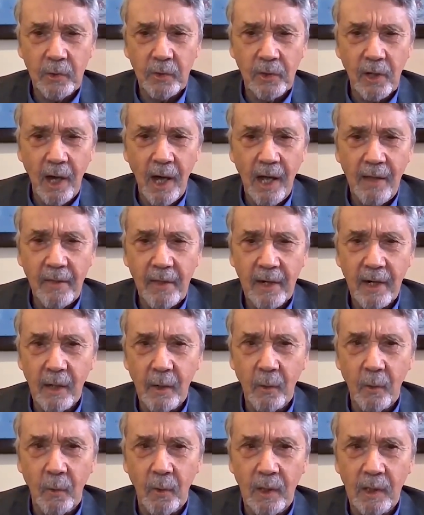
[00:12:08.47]
got
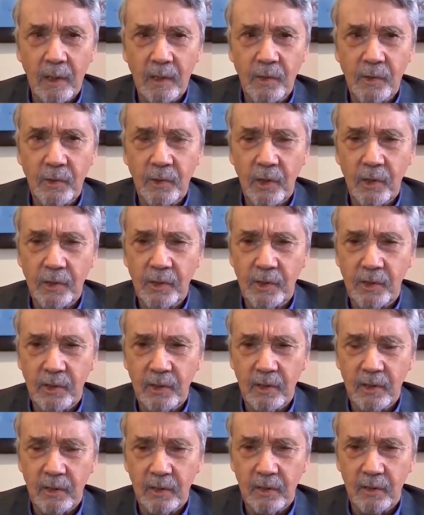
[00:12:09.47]
there was
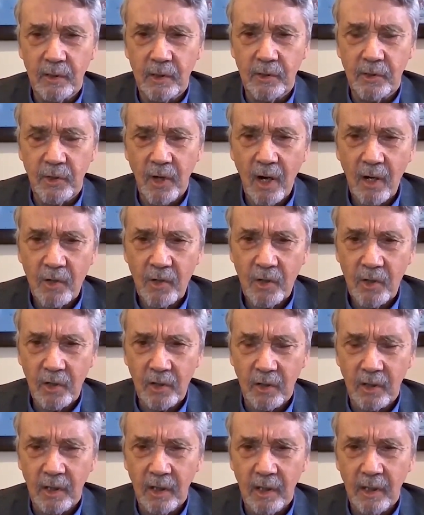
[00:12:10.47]
just
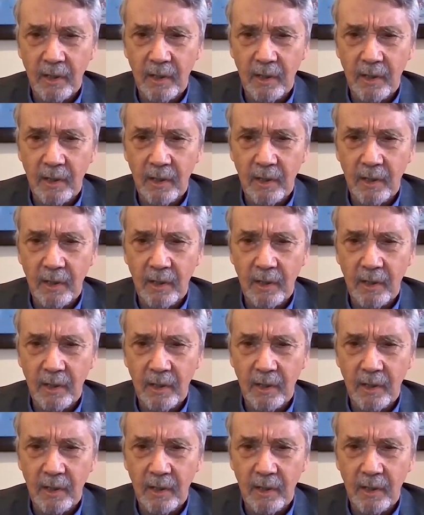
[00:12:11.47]
destruction.